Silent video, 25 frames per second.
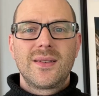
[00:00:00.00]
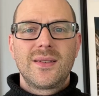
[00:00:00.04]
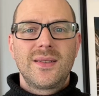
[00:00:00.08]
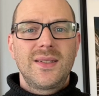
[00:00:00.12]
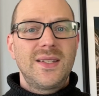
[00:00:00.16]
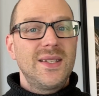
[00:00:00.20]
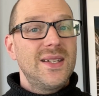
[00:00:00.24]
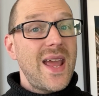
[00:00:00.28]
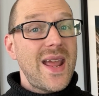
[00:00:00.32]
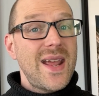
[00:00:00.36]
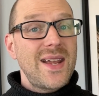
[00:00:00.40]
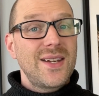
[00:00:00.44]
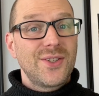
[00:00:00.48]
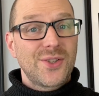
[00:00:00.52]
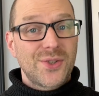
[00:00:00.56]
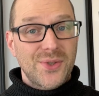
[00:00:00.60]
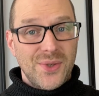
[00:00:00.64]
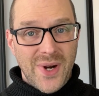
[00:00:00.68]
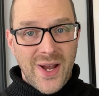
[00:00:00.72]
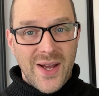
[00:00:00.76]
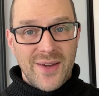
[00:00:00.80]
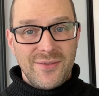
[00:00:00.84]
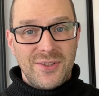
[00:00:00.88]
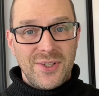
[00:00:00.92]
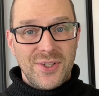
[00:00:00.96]
Today in
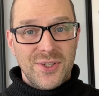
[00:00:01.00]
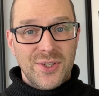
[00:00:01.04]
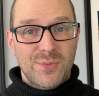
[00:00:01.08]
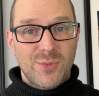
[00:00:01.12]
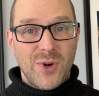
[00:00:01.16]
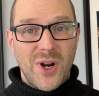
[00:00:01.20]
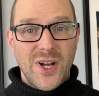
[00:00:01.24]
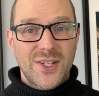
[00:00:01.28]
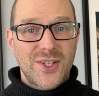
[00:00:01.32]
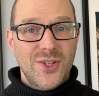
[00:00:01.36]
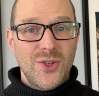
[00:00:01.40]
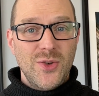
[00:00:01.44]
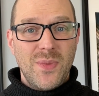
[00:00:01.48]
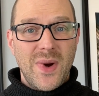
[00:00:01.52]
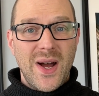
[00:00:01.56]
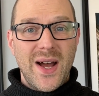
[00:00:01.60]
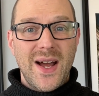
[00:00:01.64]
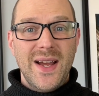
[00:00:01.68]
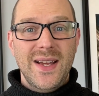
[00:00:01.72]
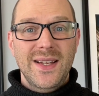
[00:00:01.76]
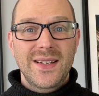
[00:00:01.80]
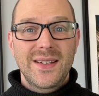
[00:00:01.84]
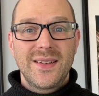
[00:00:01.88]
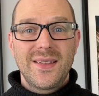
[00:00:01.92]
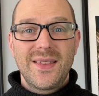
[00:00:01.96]
Travel is brought to you
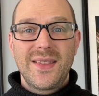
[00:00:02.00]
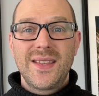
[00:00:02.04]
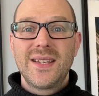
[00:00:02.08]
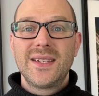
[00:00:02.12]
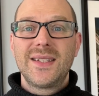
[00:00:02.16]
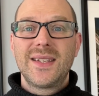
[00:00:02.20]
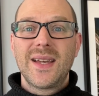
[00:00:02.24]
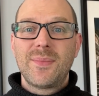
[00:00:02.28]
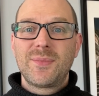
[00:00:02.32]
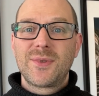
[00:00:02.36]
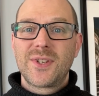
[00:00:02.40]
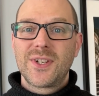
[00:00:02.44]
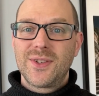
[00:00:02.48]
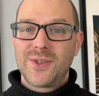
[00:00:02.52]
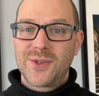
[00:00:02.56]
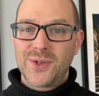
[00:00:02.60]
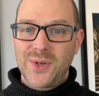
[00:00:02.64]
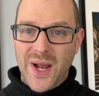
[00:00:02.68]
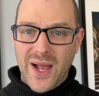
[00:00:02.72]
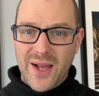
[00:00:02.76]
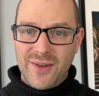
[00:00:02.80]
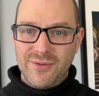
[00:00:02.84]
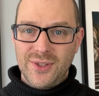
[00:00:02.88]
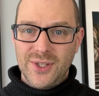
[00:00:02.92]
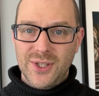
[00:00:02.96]
by The Adept
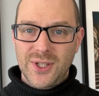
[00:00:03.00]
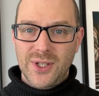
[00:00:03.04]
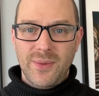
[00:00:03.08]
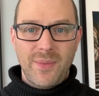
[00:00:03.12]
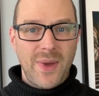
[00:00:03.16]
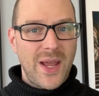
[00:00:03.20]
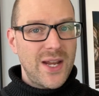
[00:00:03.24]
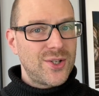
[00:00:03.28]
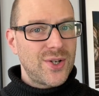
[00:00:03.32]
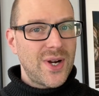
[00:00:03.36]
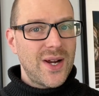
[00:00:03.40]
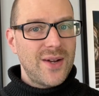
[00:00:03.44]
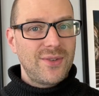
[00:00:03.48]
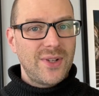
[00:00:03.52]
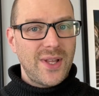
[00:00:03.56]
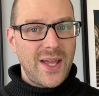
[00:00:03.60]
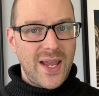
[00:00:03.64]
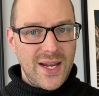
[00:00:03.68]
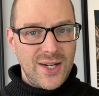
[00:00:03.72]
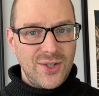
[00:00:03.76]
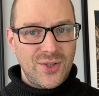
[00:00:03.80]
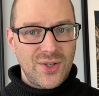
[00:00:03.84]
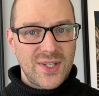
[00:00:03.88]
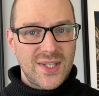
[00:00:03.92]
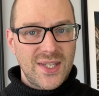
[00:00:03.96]
Traveler, a travel
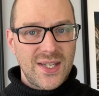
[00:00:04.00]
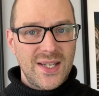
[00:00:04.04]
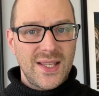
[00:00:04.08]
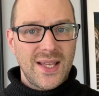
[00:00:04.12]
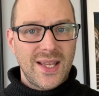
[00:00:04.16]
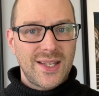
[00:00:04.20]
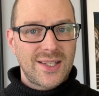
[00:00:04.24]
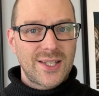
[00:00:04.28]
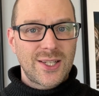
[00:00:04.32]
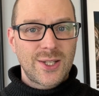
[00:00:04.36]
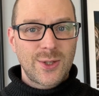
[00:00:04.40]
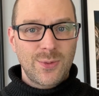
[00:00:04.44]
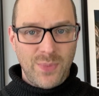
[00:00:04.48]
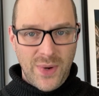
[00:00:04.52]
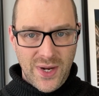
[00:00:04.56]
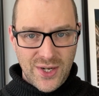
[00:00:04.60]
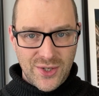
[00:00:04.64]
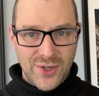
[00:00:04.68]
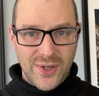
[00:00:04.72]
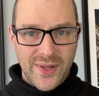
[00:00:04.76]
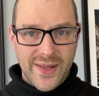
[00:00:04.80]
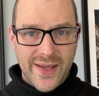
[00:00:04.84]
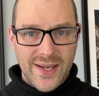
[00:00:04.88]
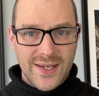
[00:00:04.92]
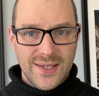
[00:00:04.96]
agency that
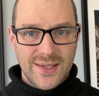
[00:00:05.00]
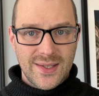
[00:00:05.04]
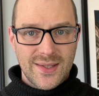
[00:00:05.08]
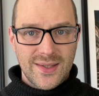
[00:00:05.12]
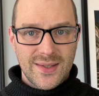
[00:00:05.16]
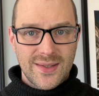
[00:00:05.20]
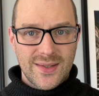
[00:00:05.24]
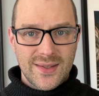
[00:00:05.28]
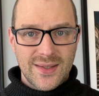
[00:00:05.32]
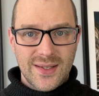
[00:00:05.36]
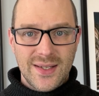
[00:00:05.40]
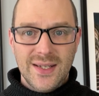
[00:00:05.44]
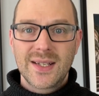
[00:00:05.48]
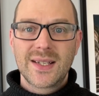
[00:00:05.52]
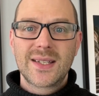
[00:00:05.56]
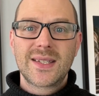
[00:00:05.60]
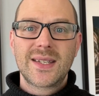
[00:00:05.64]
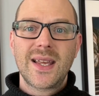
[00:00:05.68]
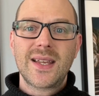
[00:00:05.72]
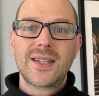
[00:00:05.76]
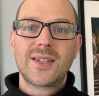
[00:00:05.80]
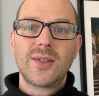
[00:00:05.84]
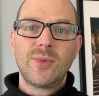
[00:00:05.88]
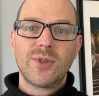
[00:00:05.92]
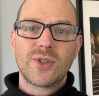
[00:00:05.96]
specializes in
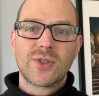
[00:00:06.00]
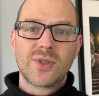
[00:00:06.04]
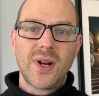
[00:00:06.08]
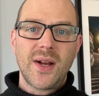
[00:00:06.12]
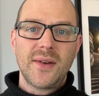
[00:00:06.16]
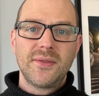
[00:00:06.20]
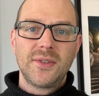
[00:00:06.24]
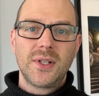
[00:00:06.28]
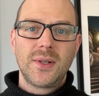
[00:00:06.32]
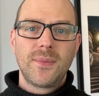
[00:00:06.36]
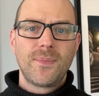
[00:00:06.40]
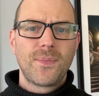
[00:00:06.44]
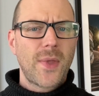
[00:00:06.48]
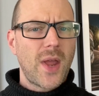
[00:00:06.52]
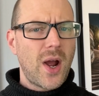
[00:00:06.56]
accessible travel.